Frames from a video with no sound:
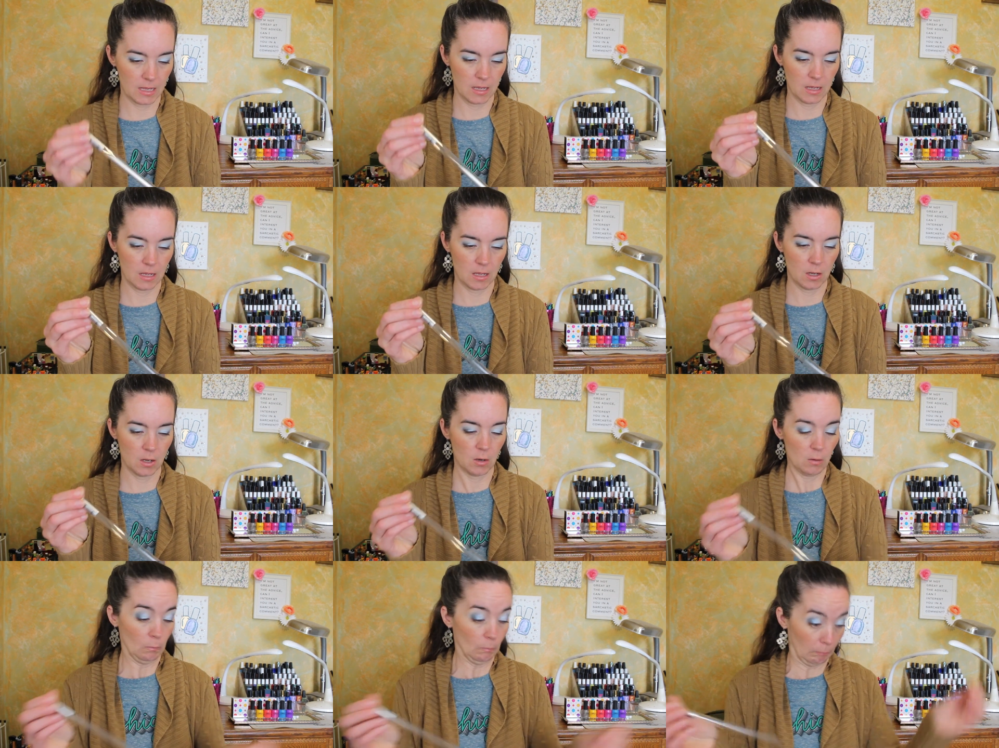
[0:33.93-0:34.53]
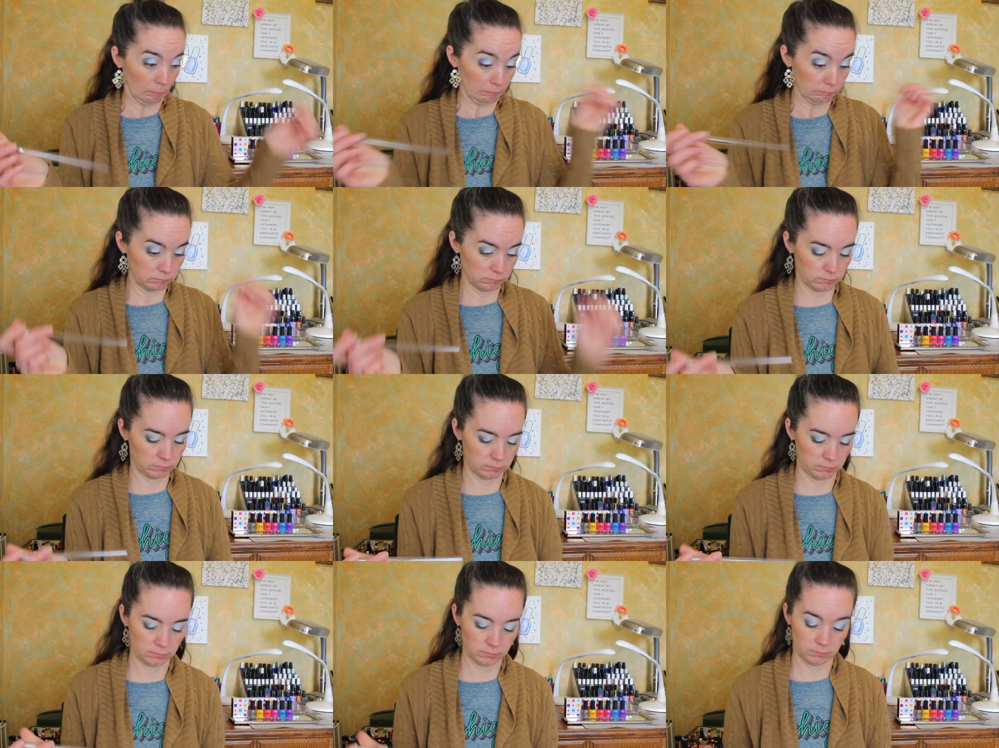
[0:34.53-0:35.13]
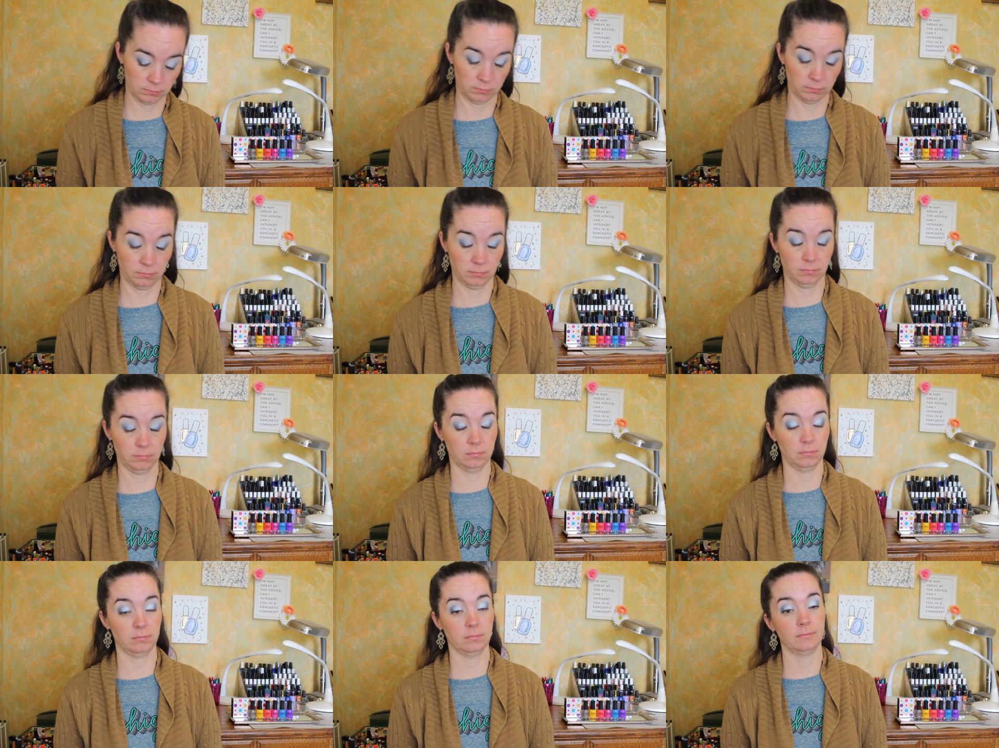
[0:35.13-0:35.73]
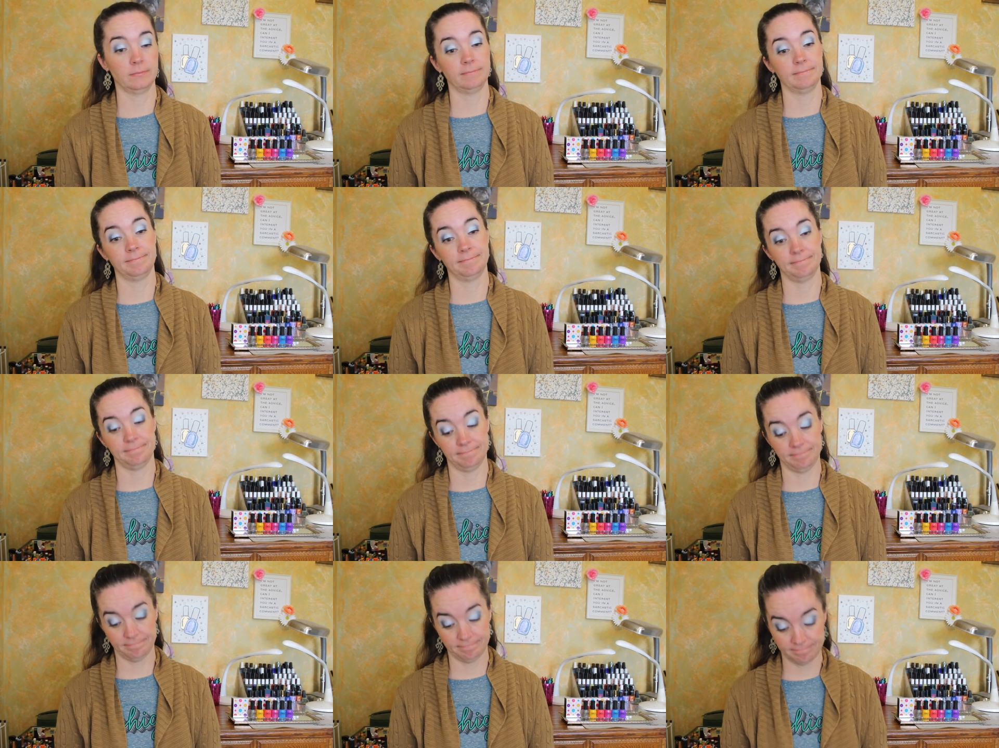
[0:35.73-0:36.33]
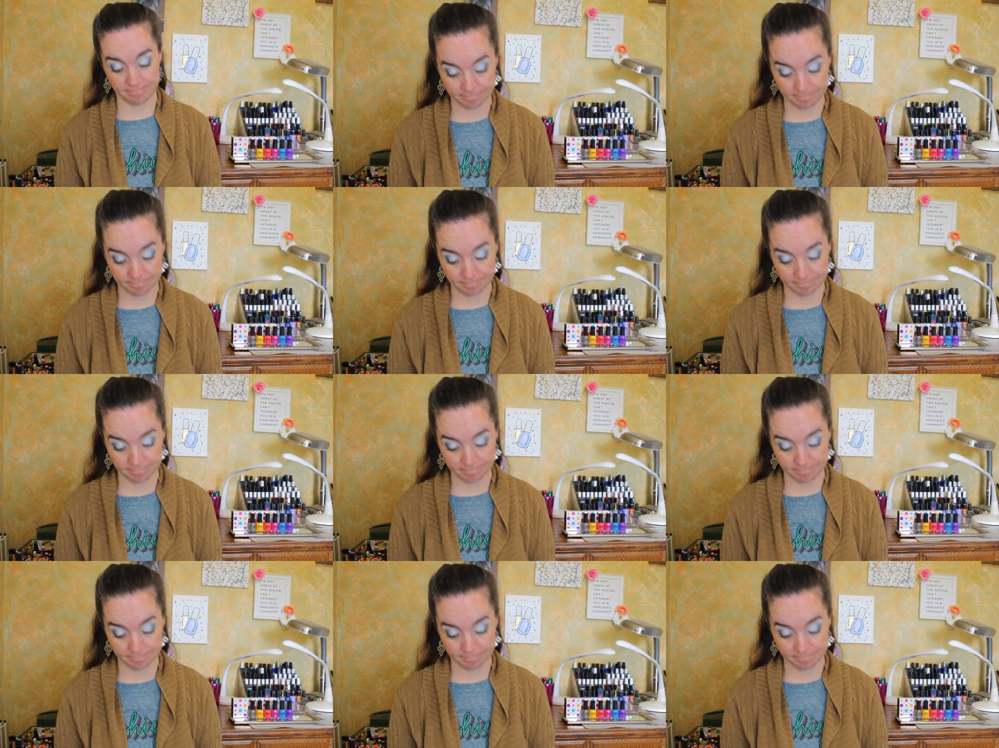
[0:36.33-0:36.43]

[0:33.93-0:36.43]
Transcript: [no speech]